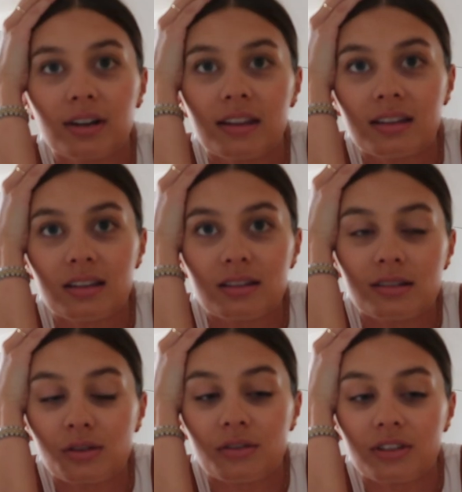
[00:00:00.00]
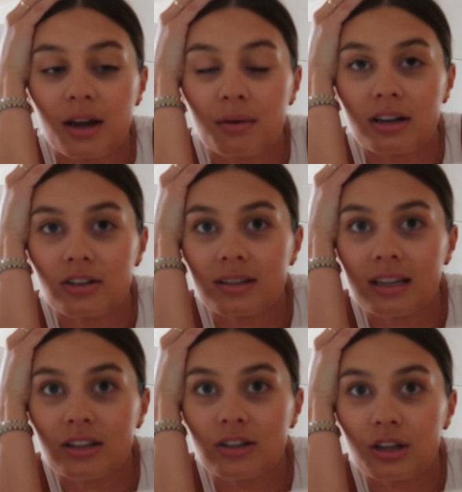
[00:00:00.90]
I feel like this is the sort of day when I just
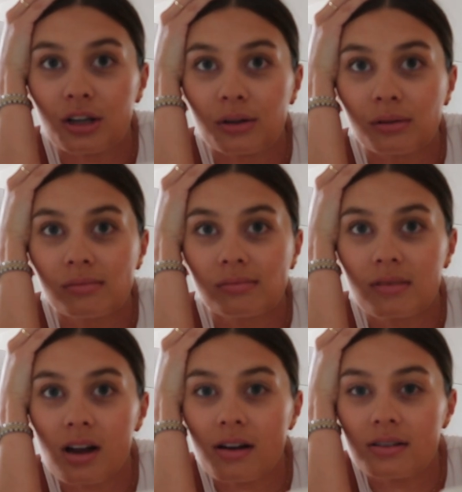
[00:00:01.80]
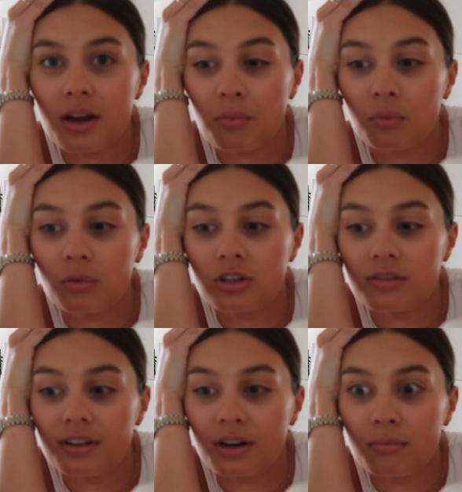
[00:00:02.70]
need to cozy up and watch
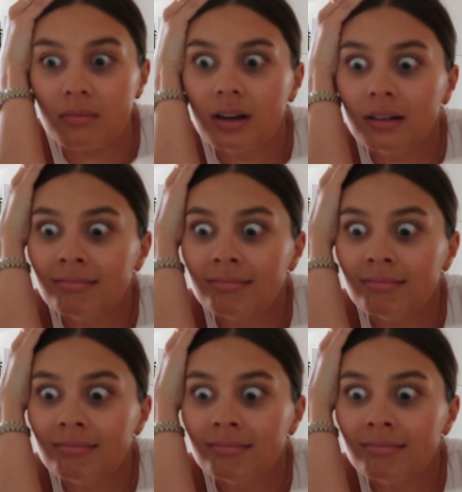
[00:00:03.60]
a film.